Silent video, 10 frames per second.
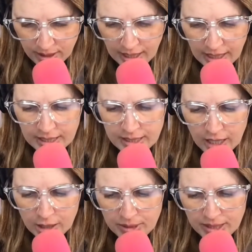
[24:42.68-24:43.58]
In
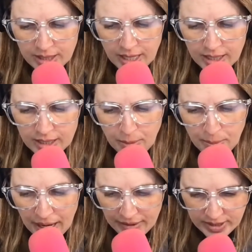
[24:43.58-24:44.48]
documents obtained
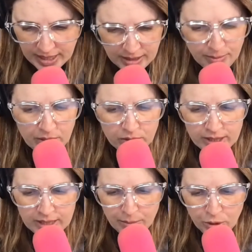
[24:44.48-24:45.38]
by the Daily Mail in
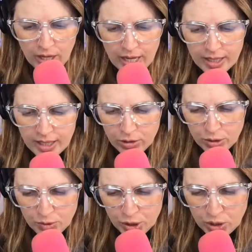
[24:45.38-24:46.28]
December, Nichols
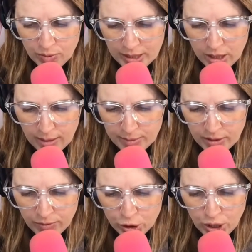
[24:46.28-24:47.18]
was suing Thompson
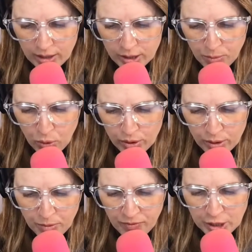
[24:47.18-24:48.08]
for child support, and the
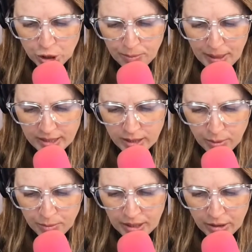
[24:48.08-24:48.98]
professional basketball
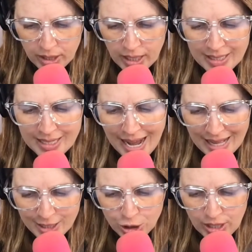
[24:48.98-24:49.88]
player
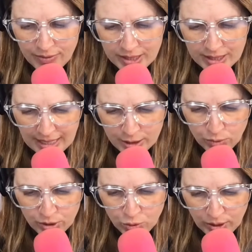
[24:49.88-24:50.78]
acknowledged having sex
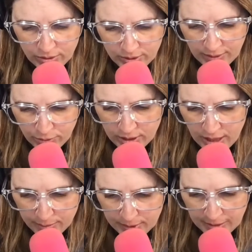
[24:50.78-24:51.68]
with the trainer several times.